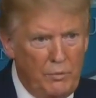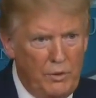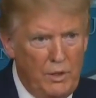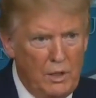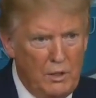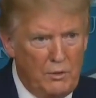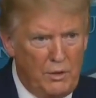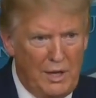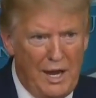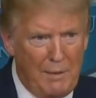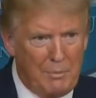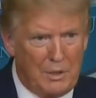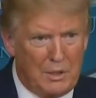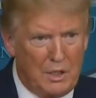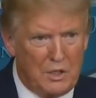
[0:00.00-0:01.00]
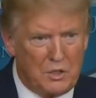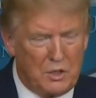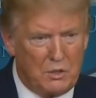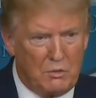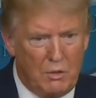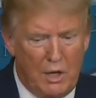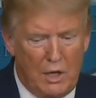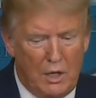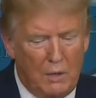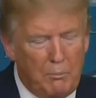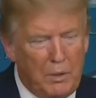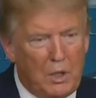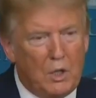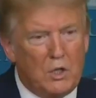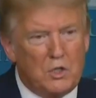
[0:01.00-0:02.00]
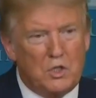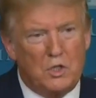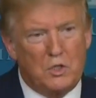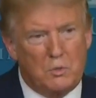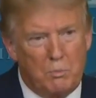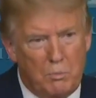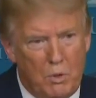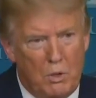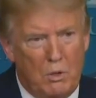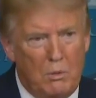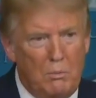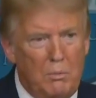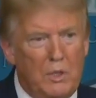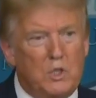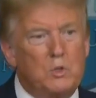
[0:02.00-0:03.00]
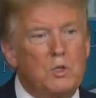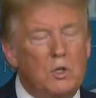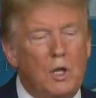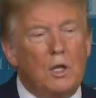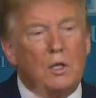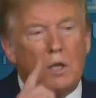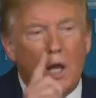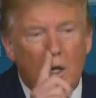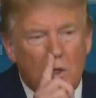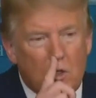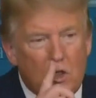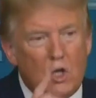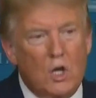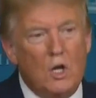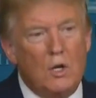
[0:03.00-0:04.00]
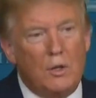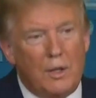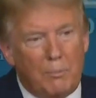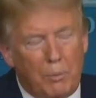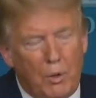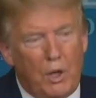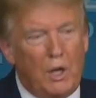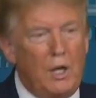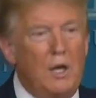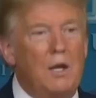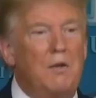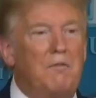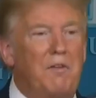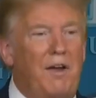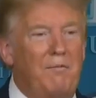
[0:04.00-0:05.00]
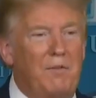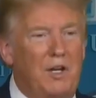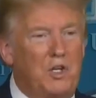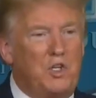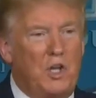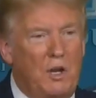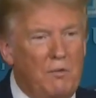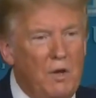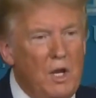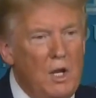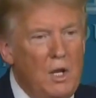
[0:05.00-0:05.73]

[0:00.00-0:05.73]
You know, the Abbott test is great because it's boom, they touch, they put it in 5 minutes you have.